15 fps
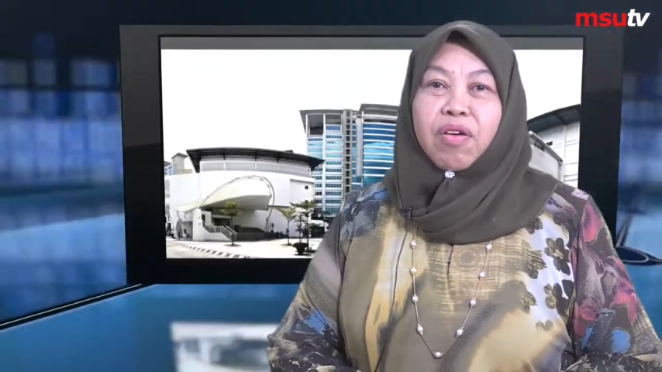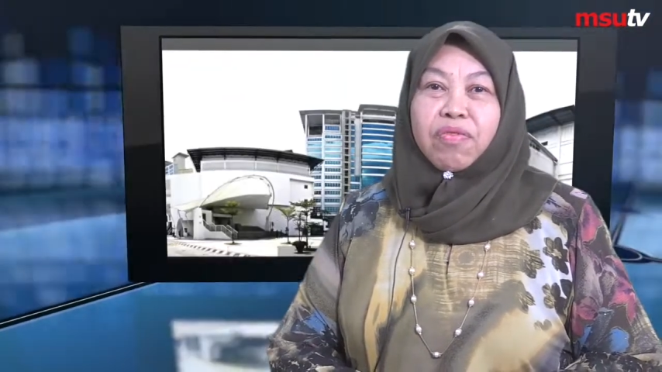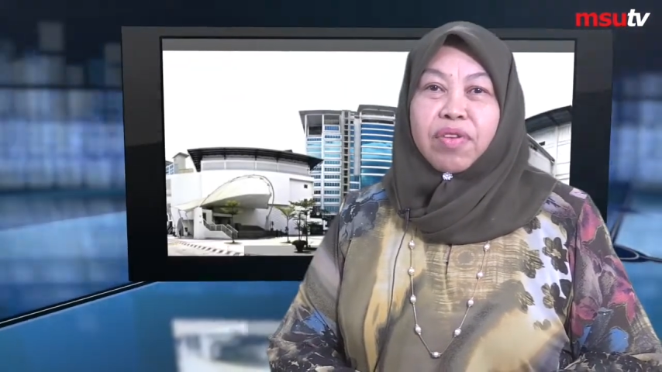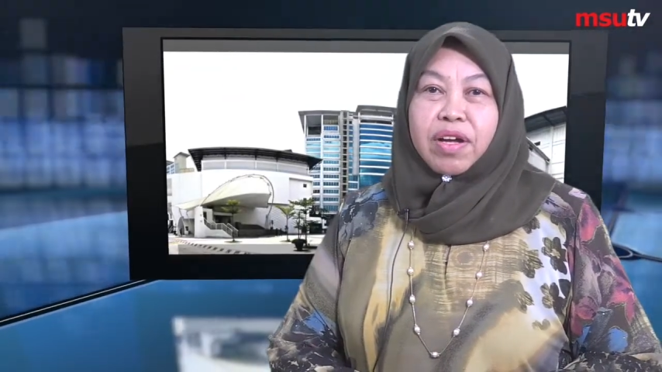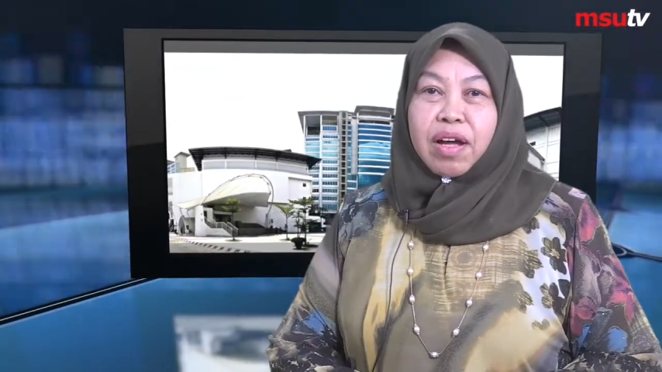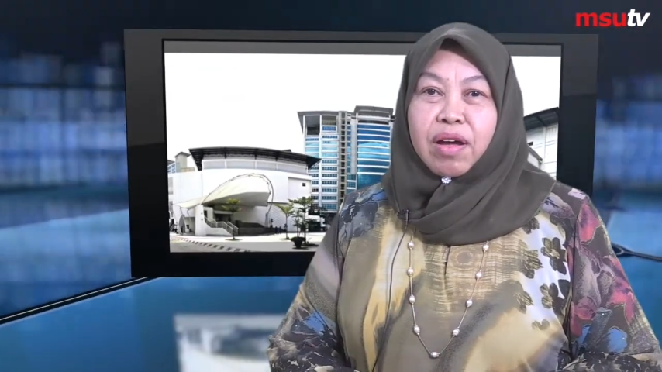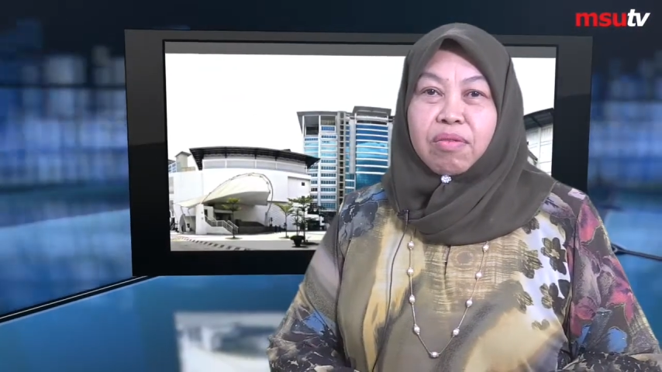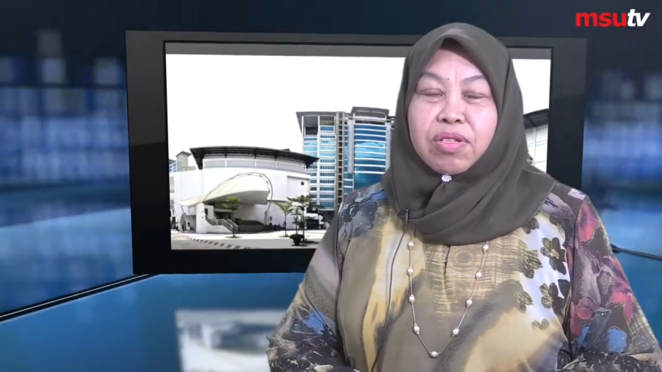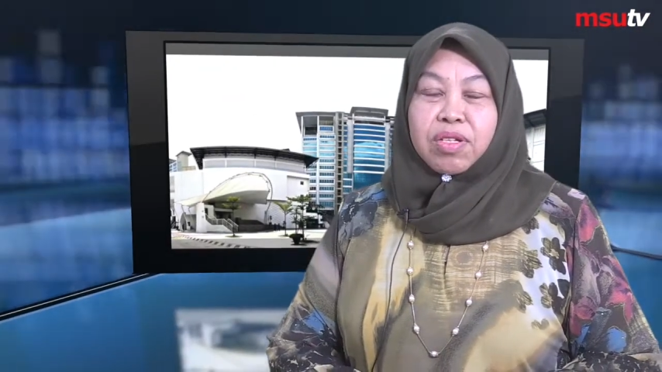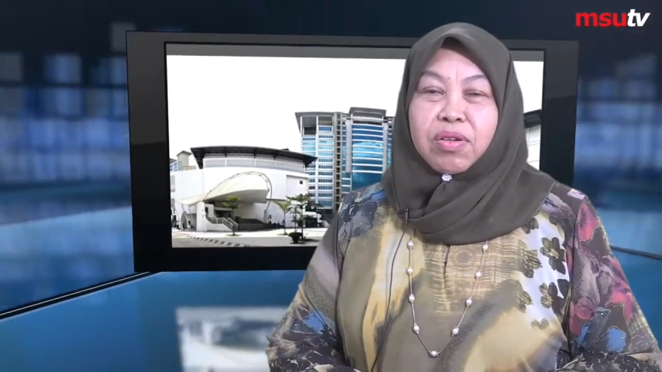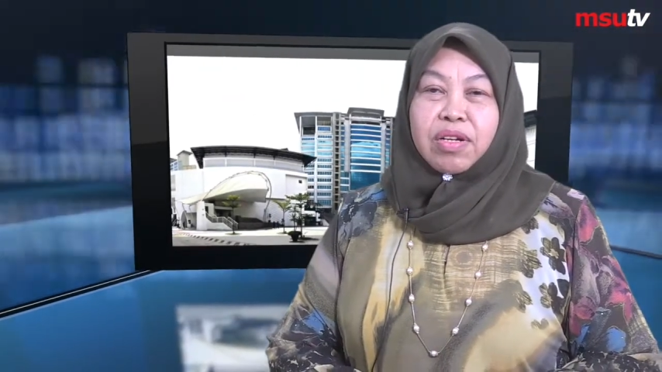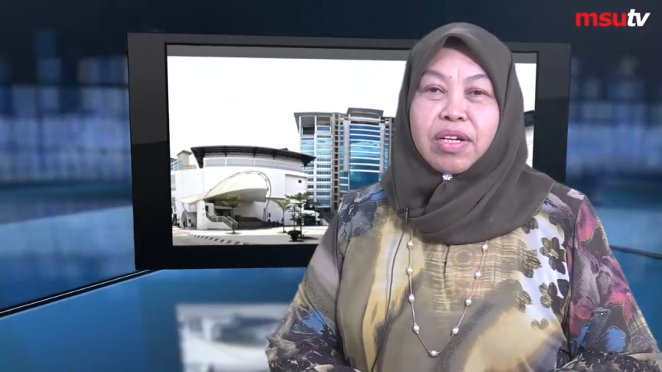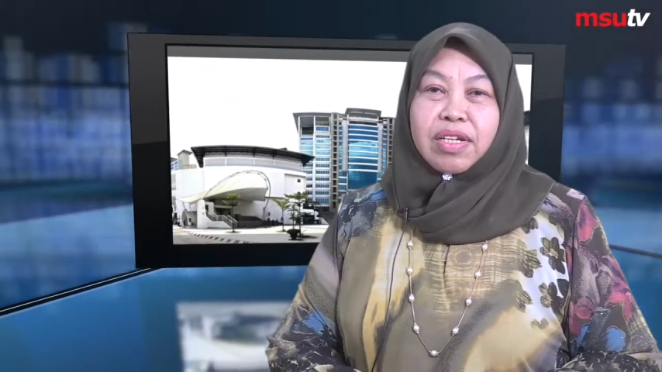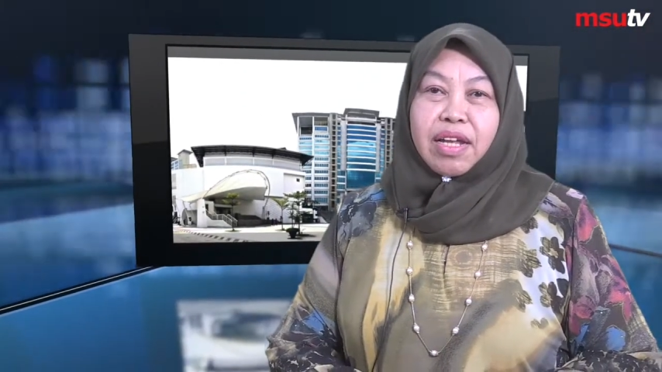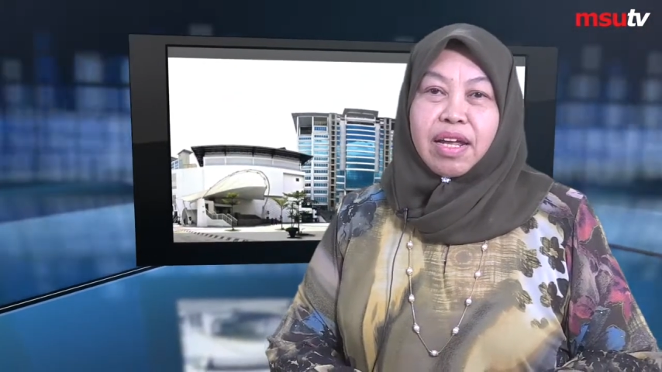of accounts
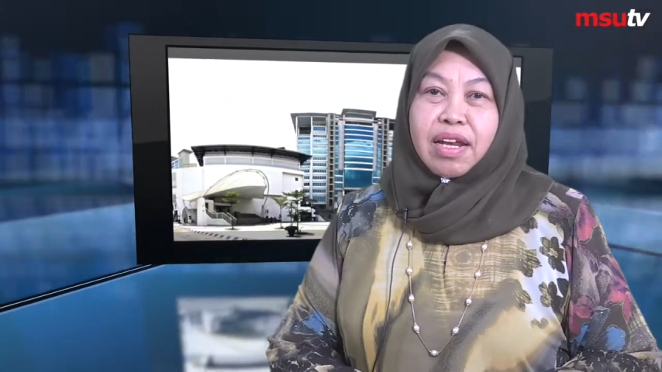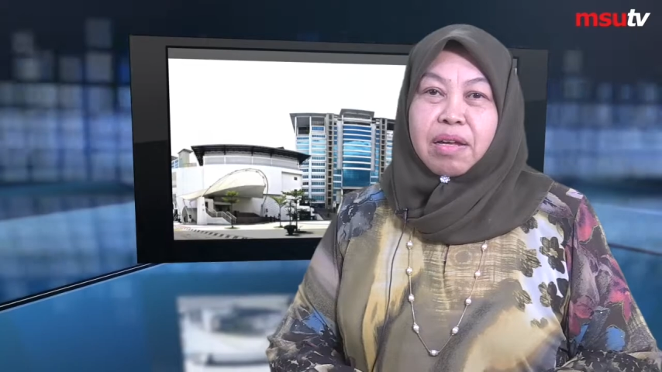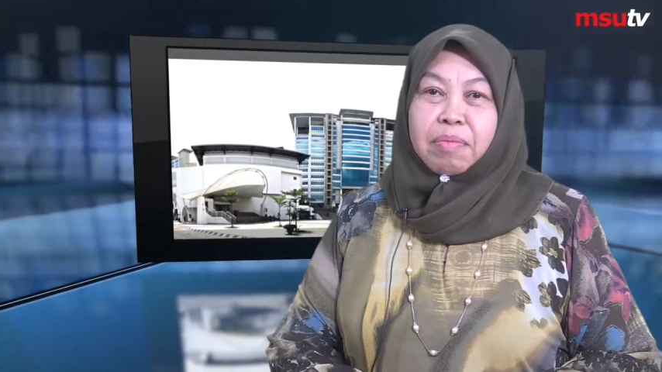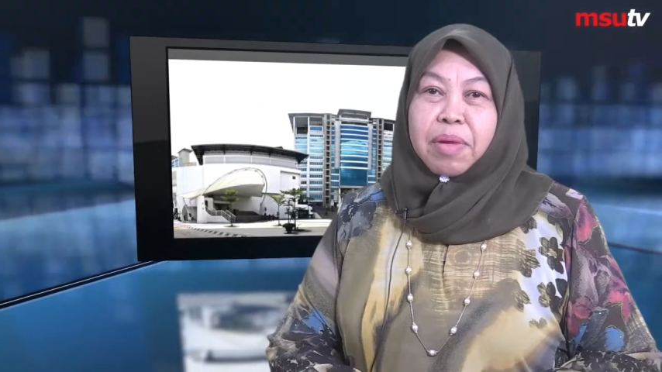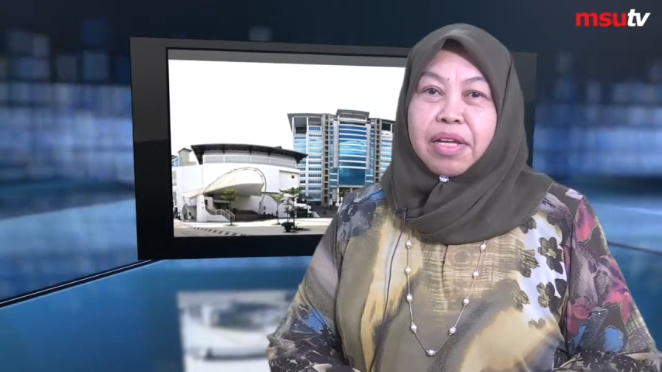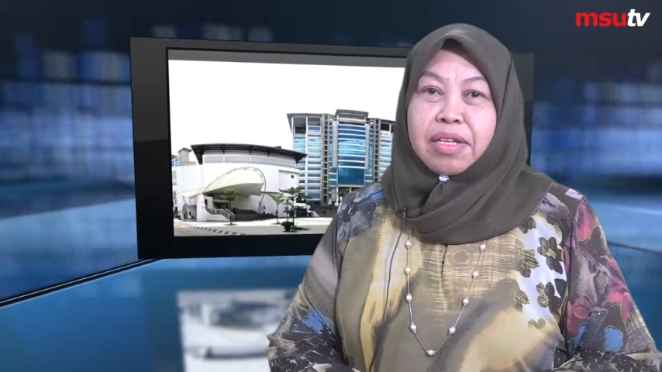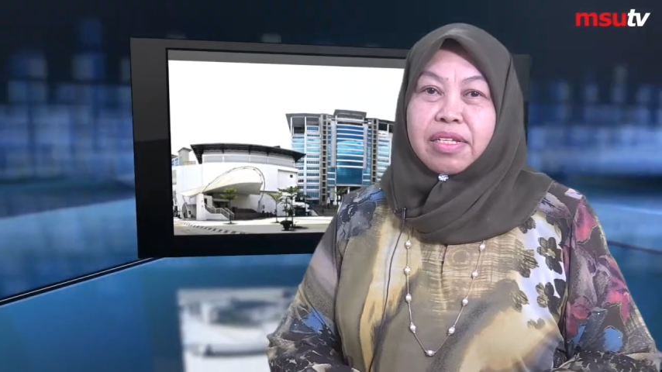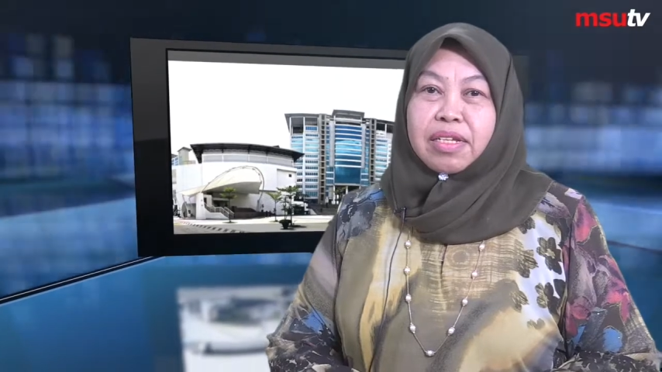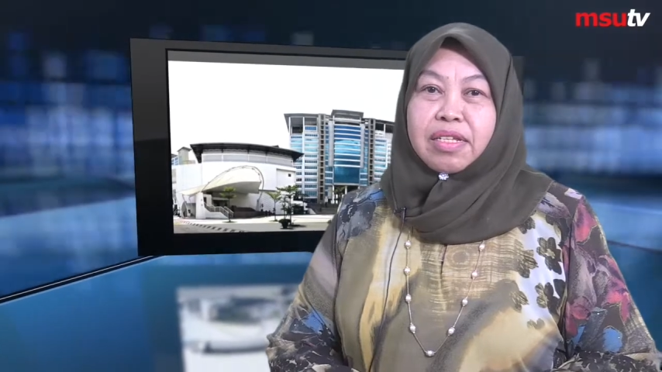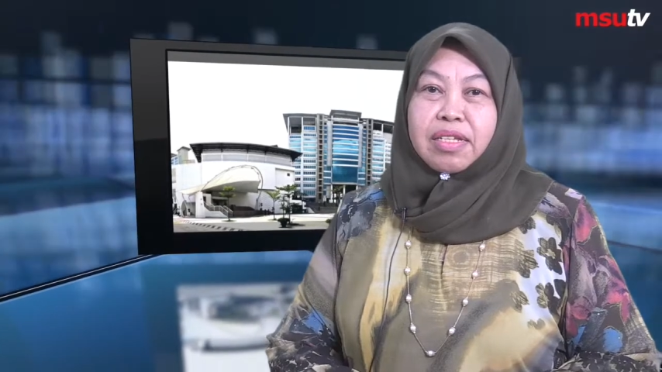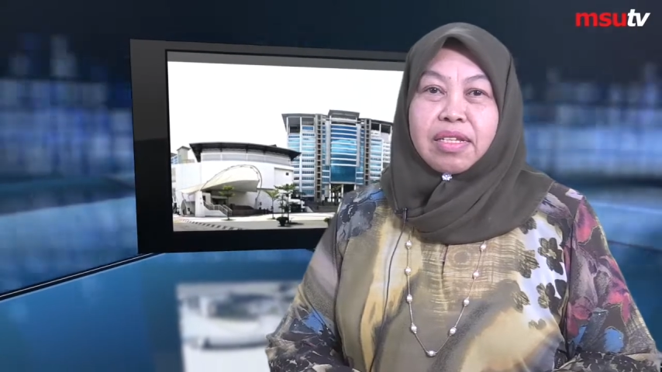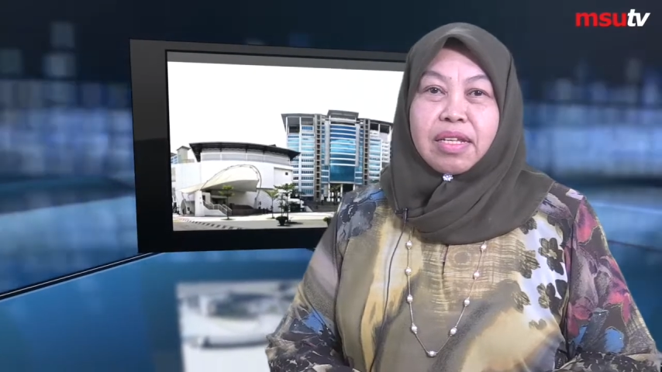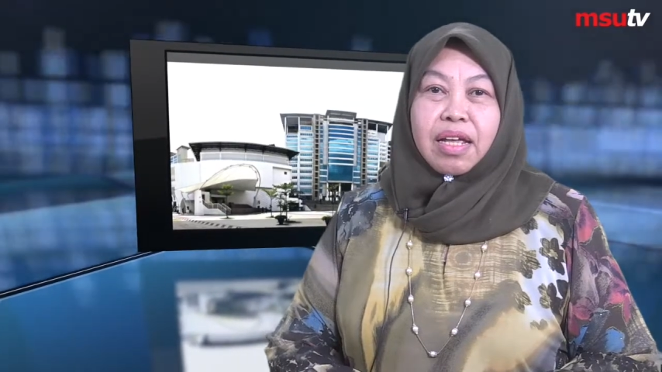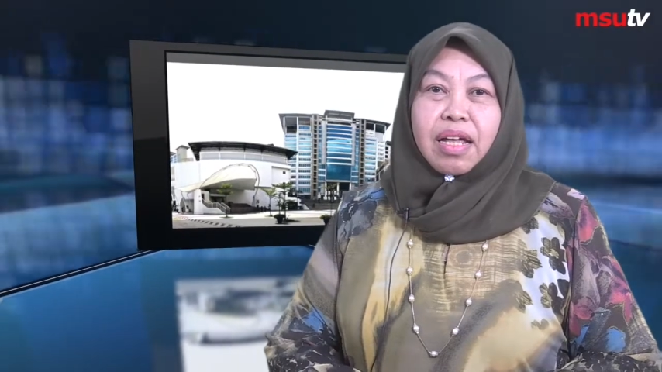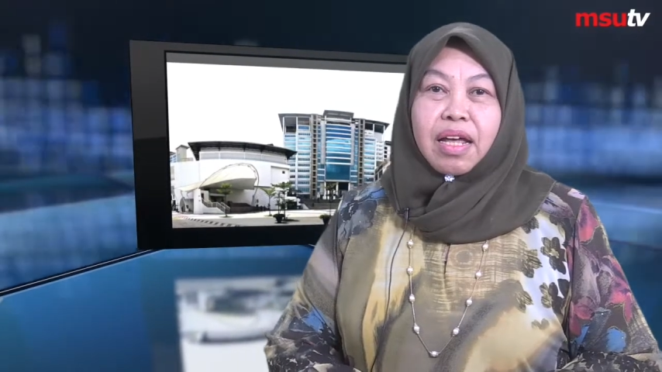on a daily
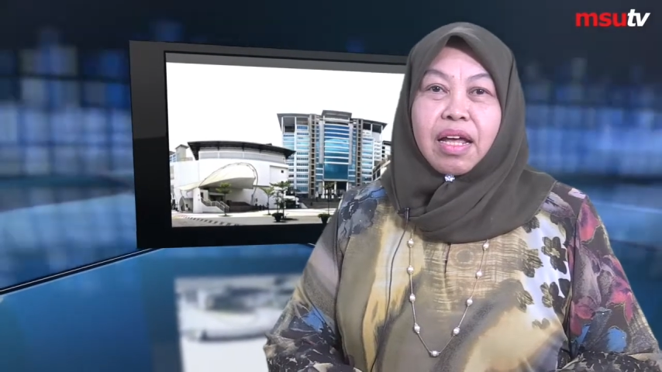basis.